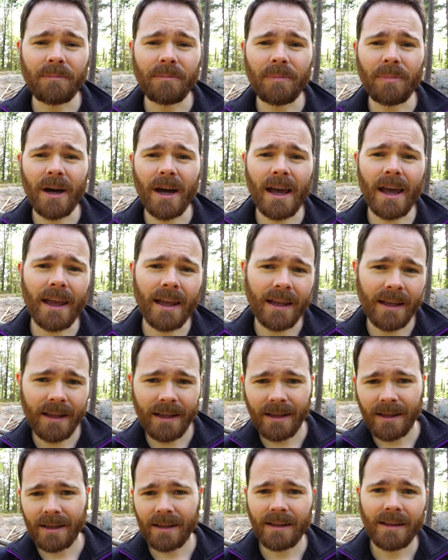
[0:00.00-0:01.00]
by
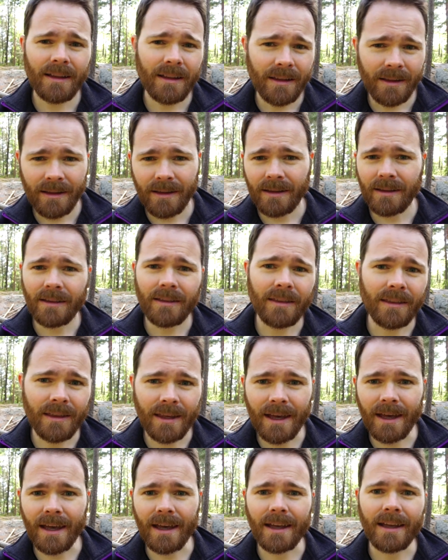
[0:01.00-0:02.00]

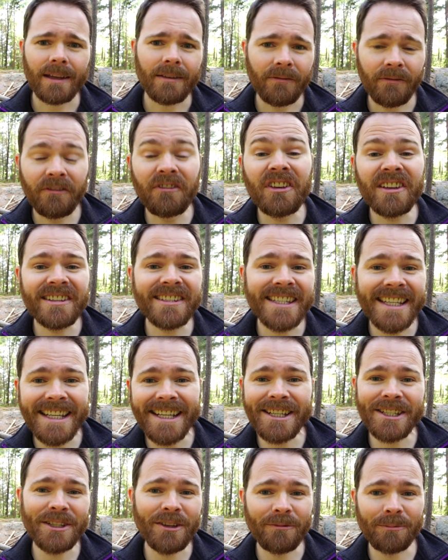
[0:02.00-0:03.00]
the
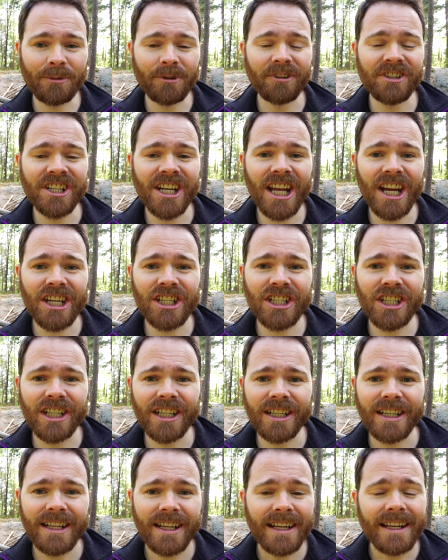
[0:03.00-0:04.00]
physics of
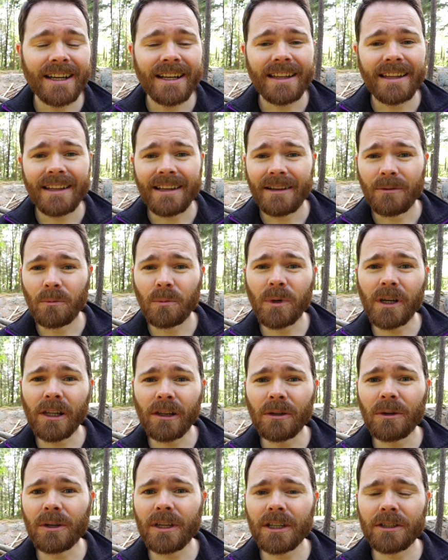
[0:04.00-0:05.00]
projection will
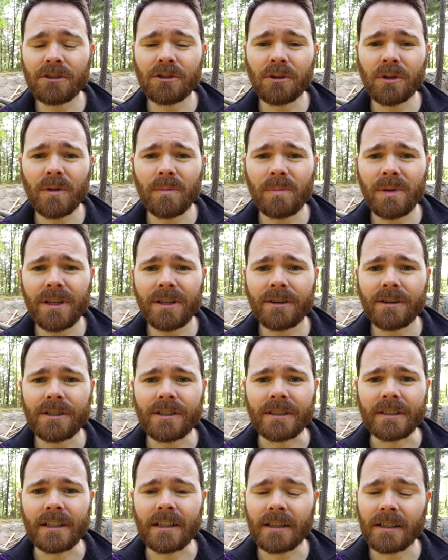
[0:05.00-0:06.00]
look at Jordan
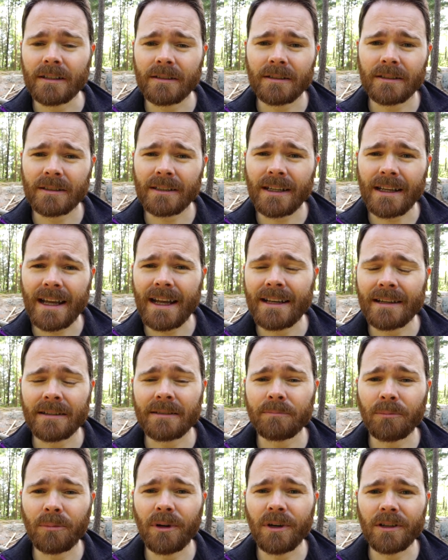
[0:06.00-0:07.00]
Peterson and
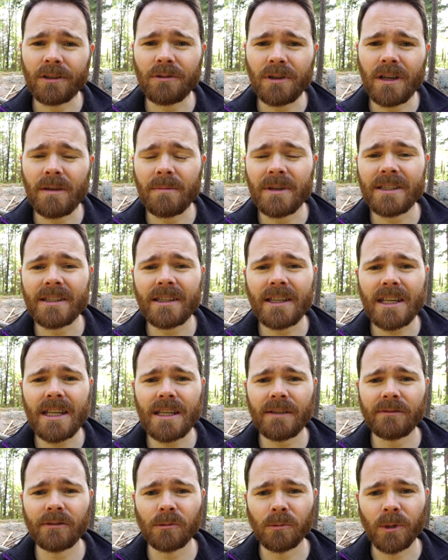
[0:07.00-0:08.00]
point to him as the
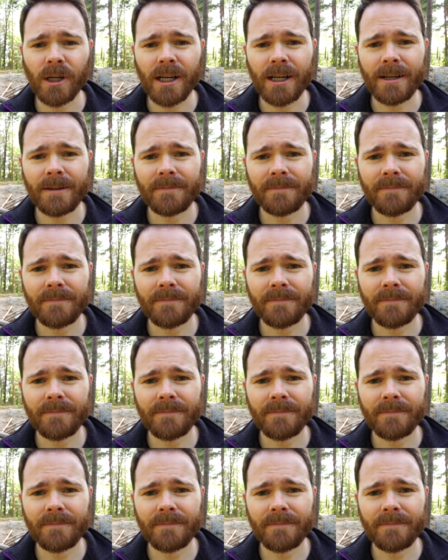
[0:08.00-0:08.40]
evil one.